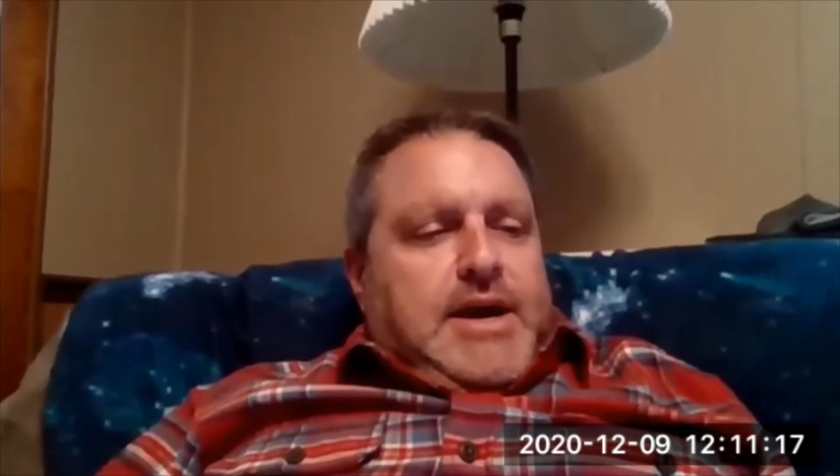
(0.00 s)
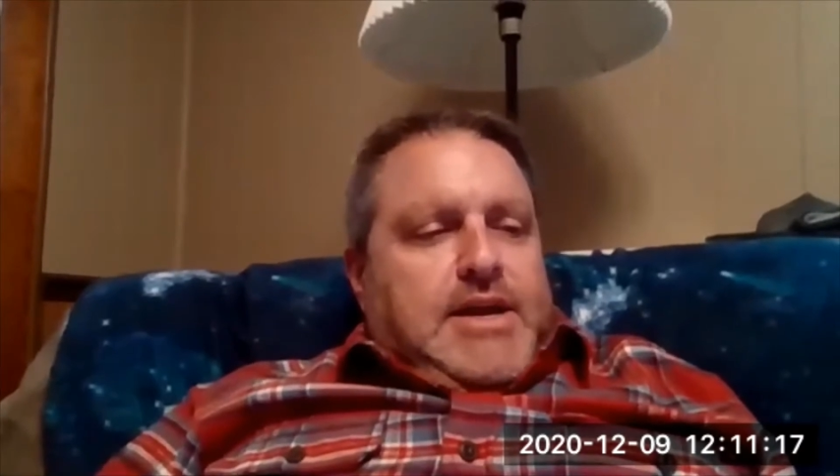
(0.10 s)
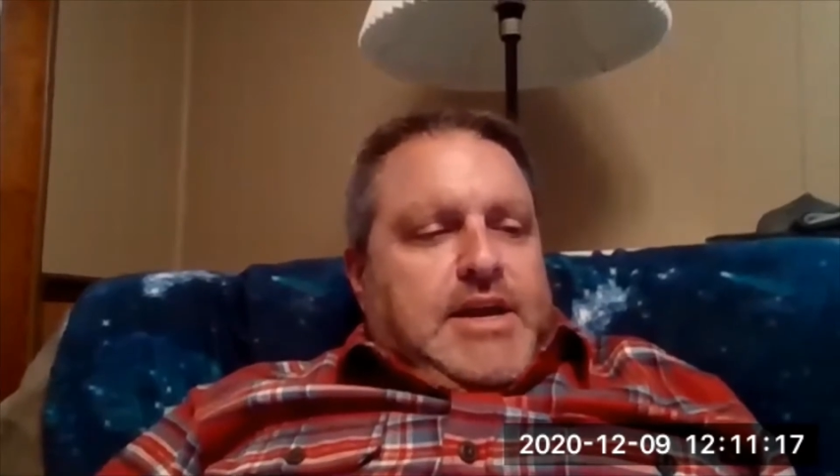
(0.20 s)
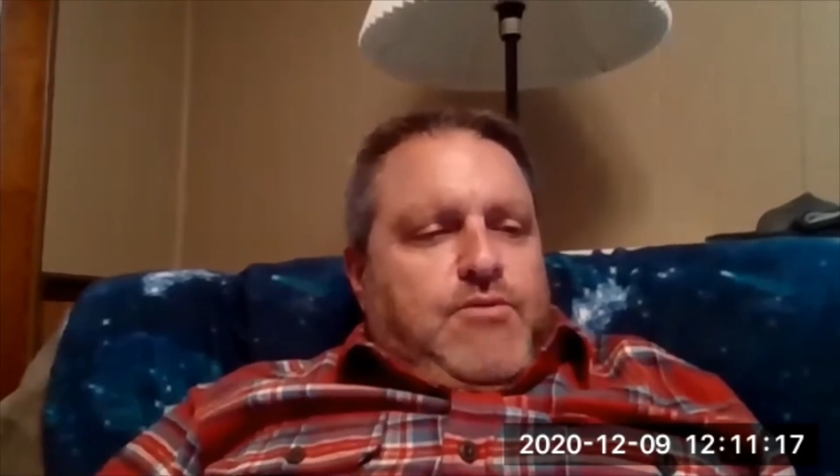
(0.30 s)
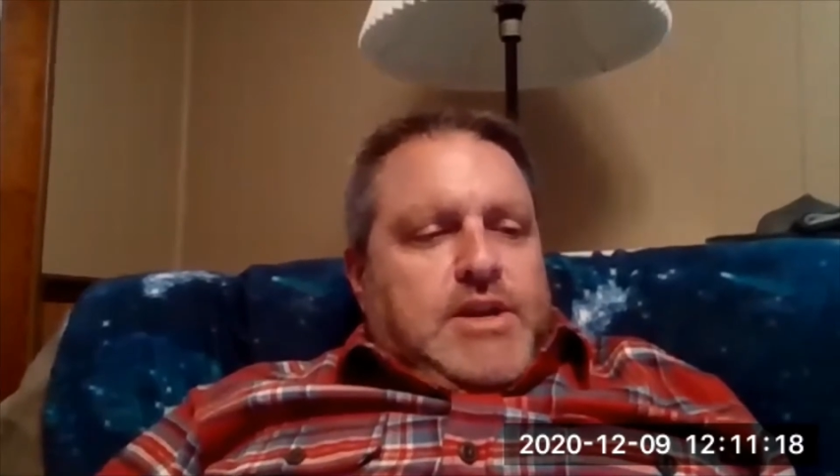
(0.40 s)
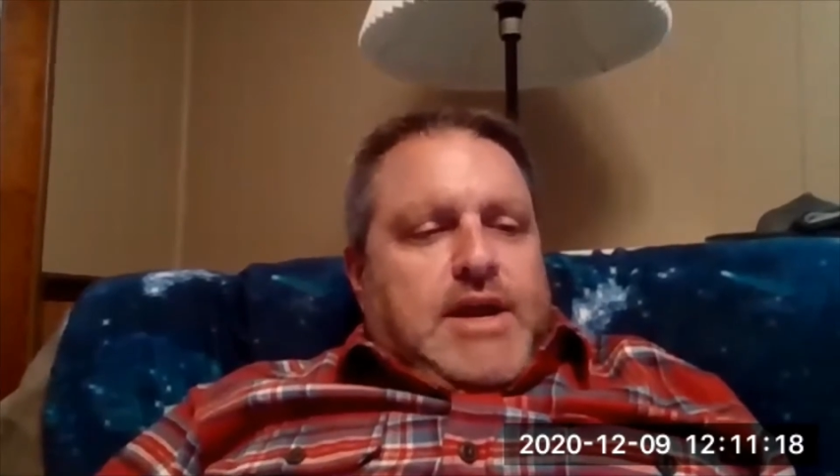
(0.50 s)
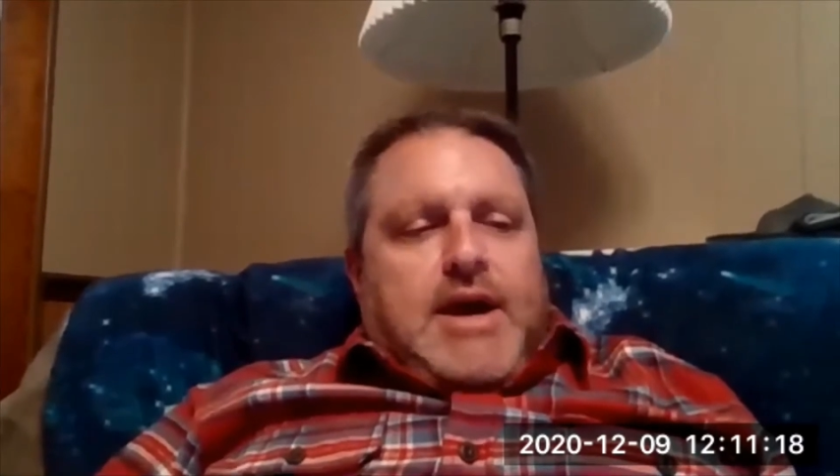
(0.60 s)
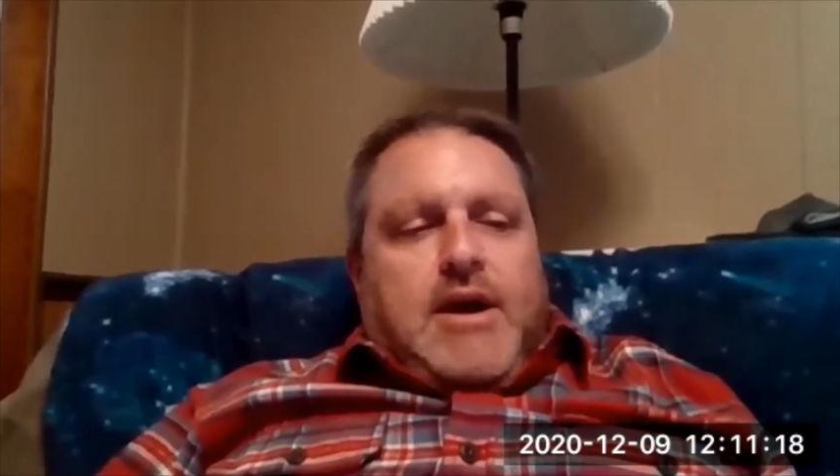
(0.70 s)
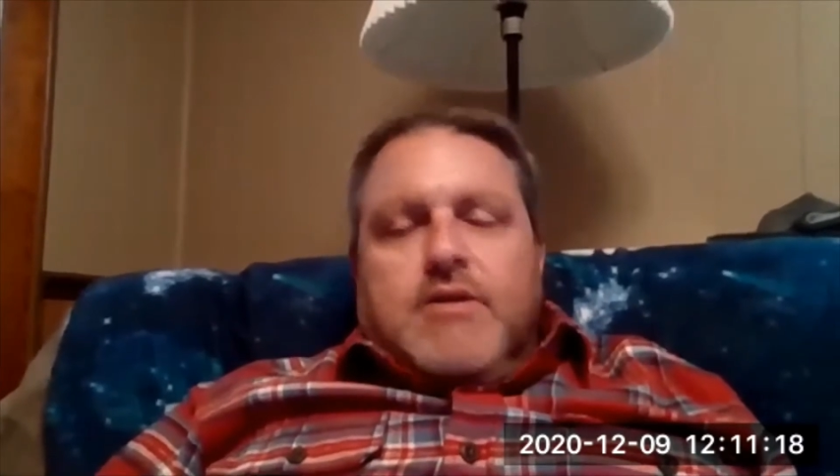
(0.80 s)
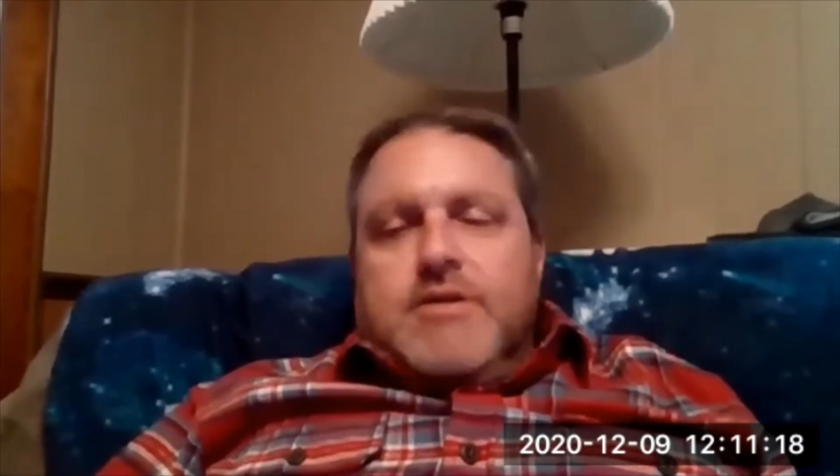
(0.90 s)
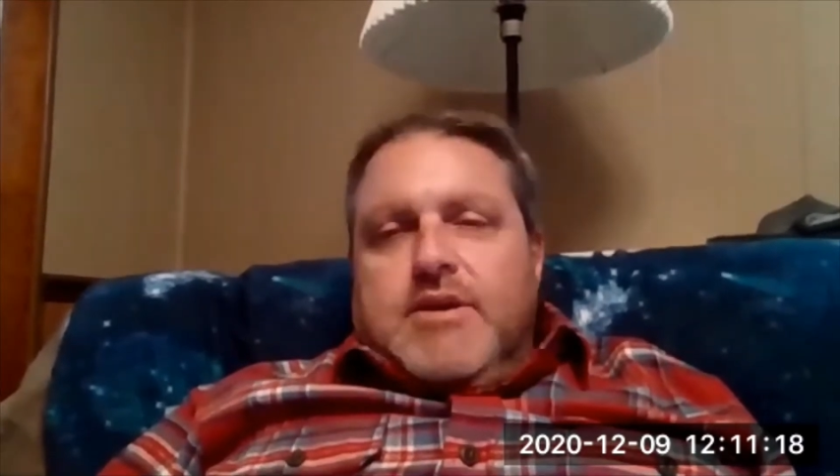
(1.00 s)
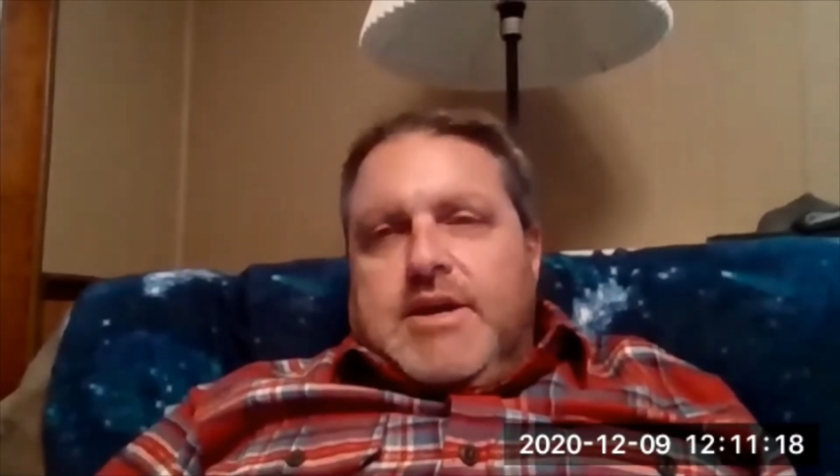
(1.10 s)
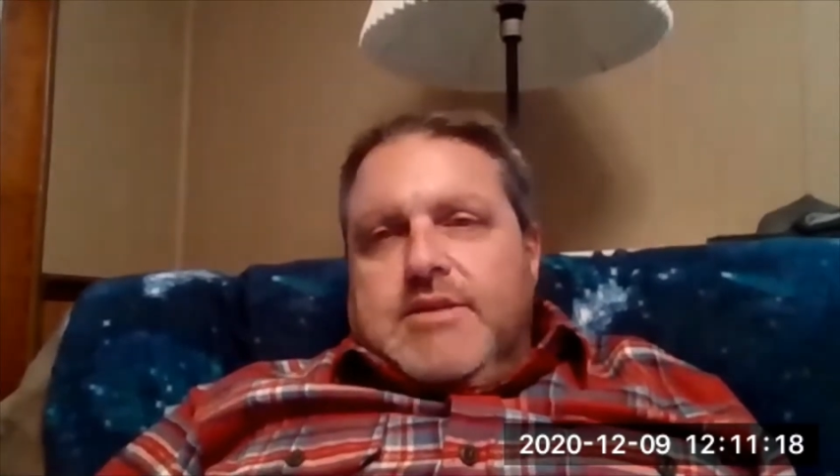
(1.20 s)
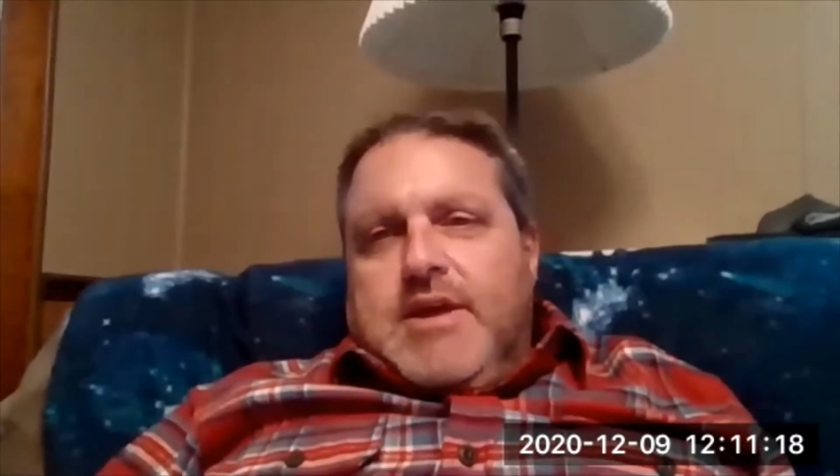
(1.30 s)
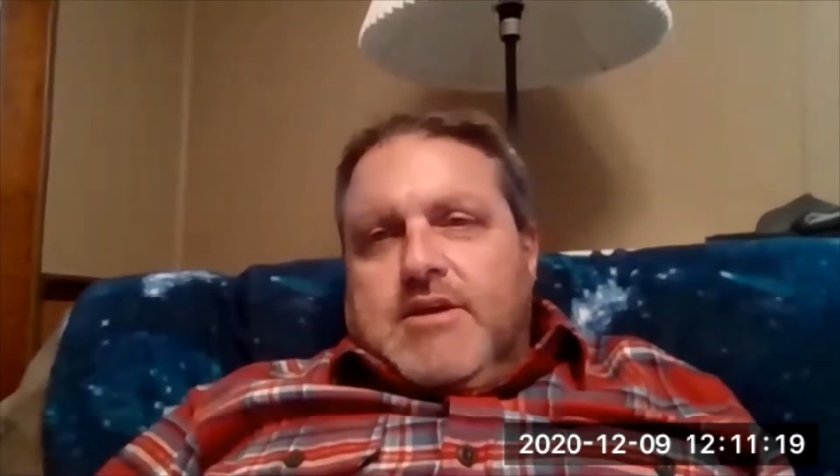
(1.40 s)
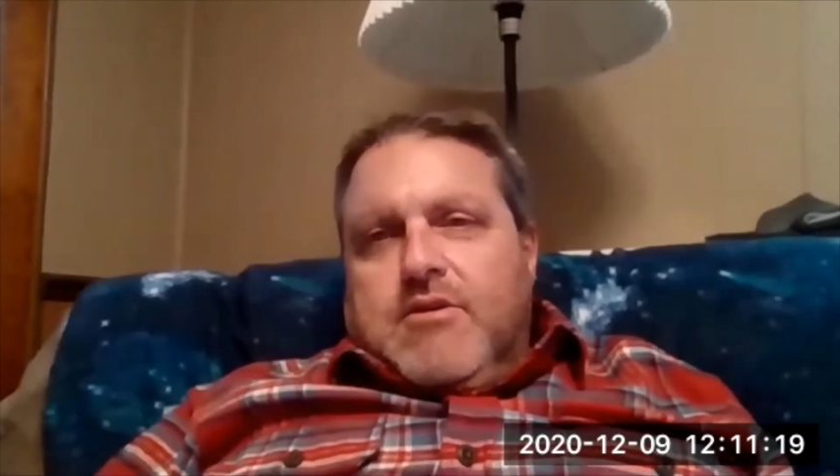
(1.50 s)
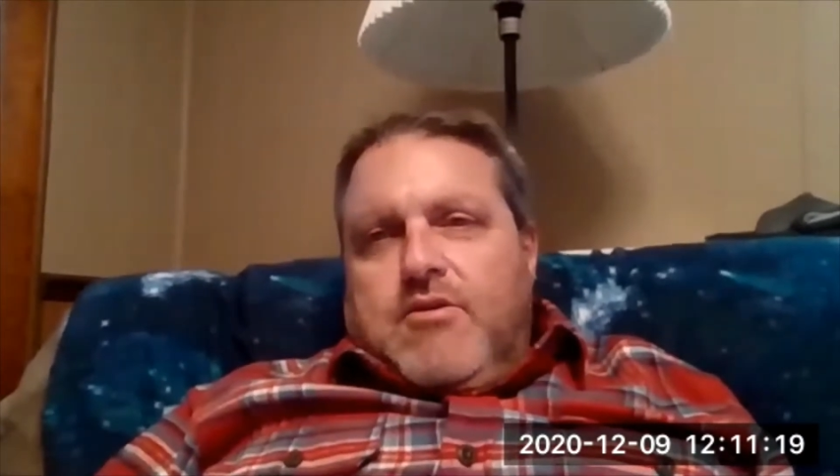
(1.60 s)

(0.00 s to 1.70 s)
He retired, and that